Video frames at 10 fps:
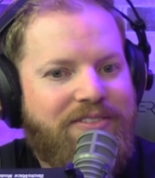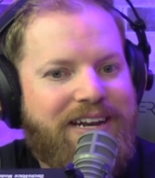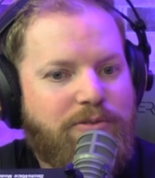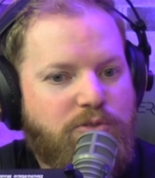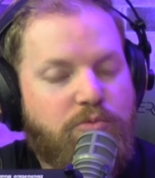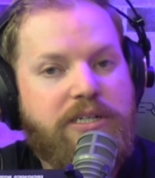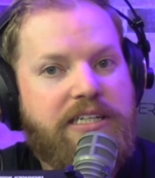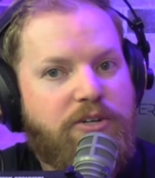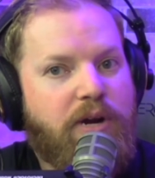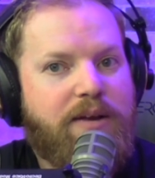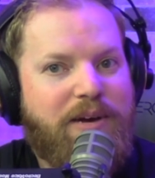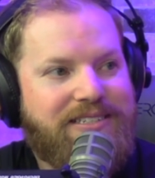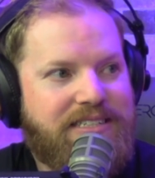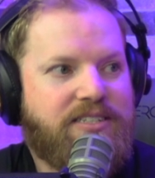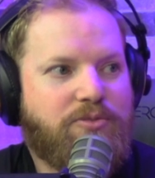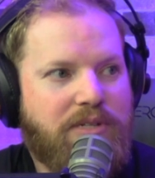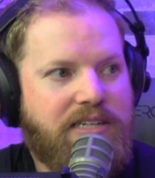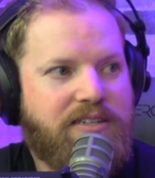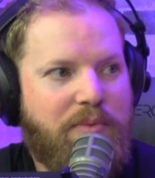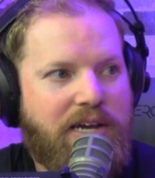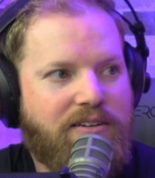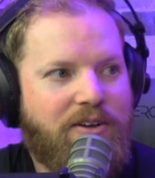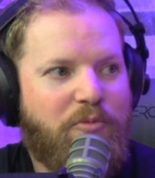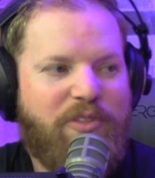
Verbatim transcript: that I was really great about decentralized command.